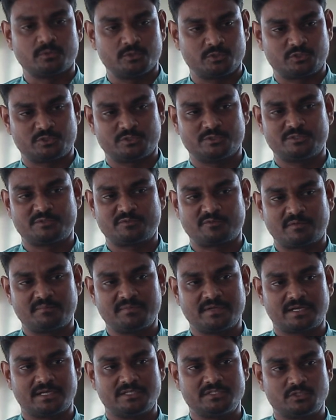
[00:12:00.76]
questions from
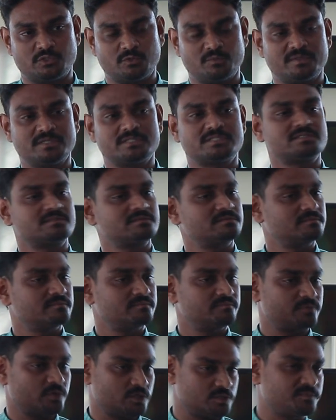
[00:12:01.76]
the consumers,
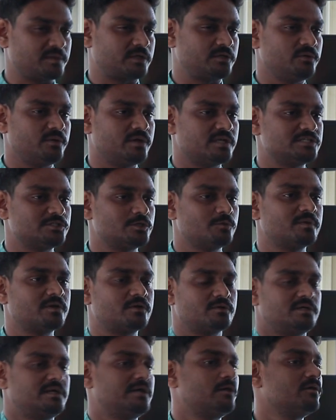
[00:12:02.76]
prospective
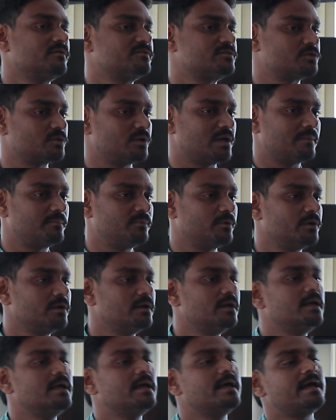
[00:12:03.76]
consumer of Solapur,
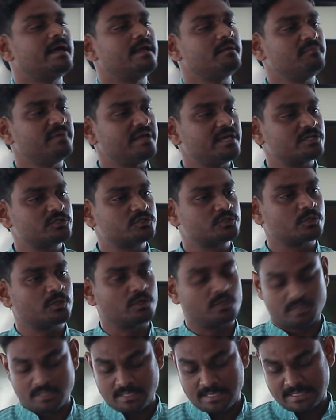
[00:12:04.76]
and make
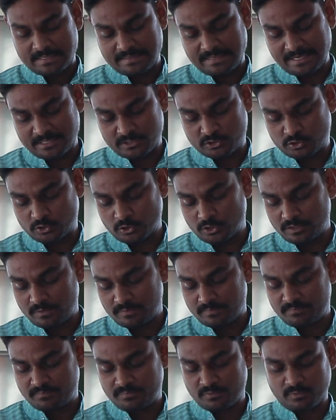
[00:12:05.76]
sure they
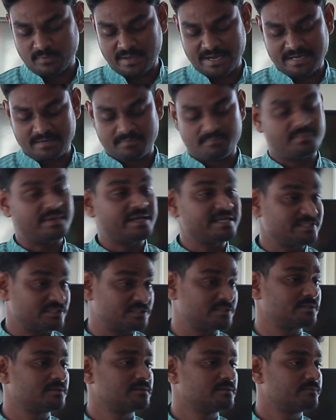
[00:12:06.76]
should provide
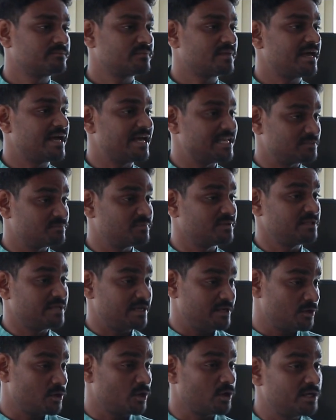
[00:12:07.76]
best as per
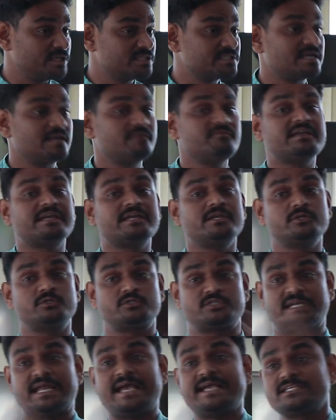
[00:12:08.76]
their knowledge, and we can
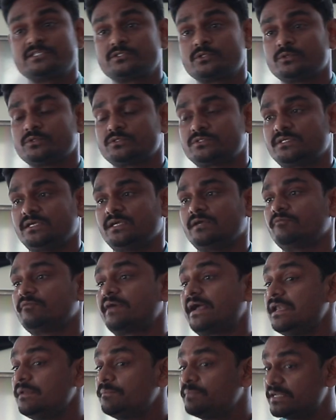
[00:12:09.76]
utilize those things
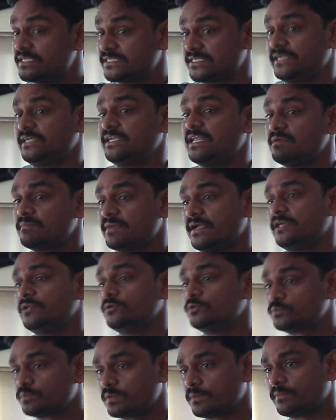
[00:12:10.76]
while presenting my
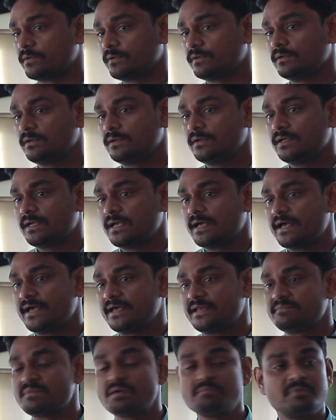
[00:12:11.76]
newspaper.
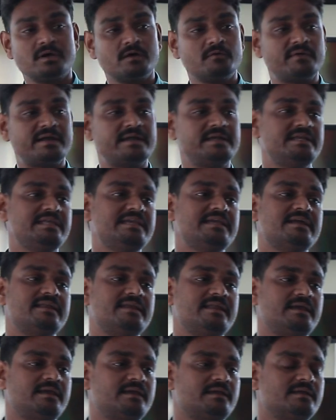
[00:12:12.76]
I remember one
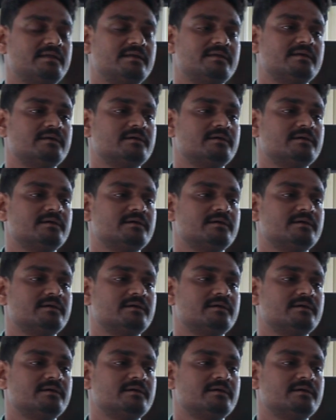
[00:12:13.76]
DNA